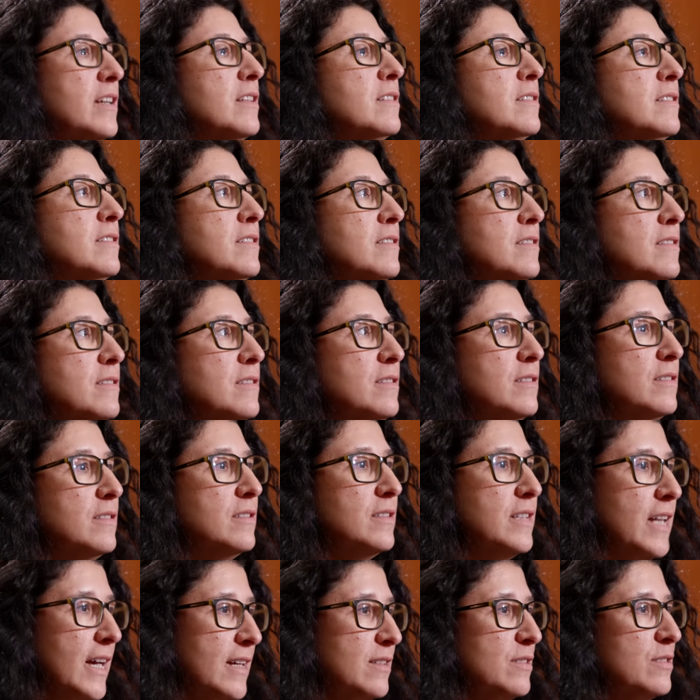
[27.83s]
and
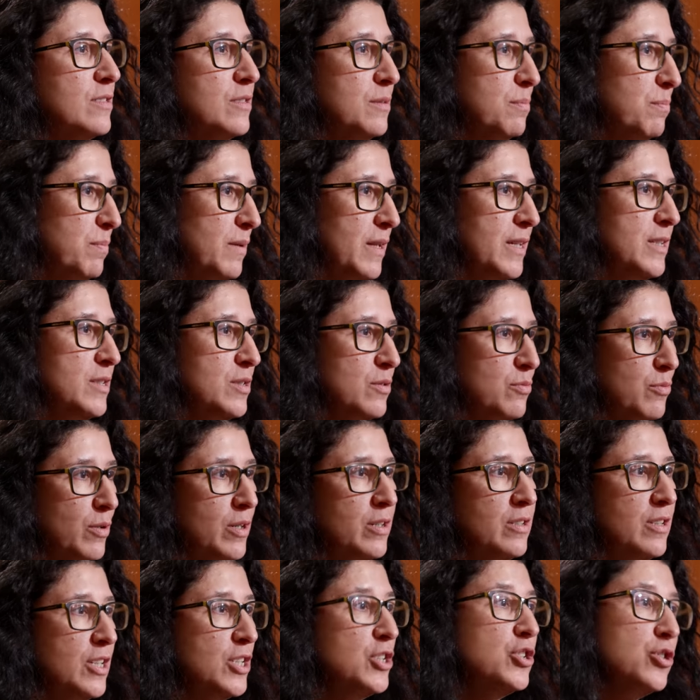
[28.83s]
that's the place
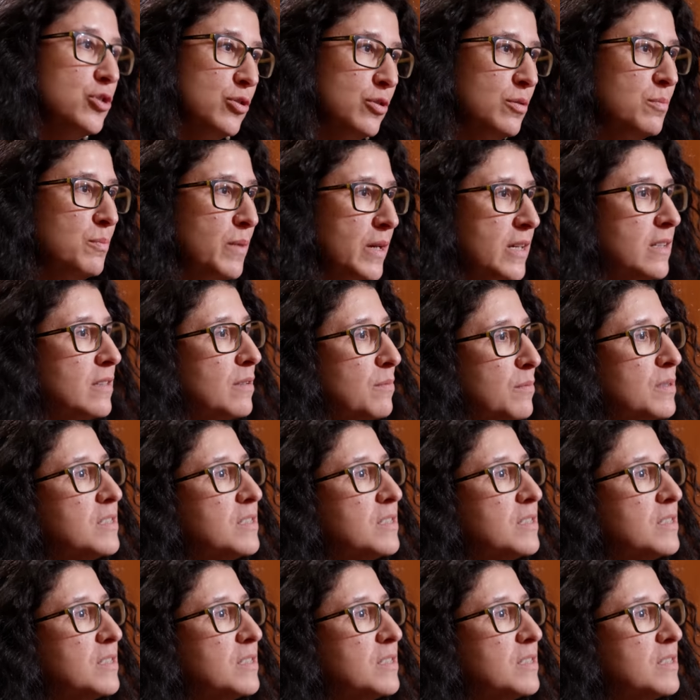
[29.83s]
where they should make the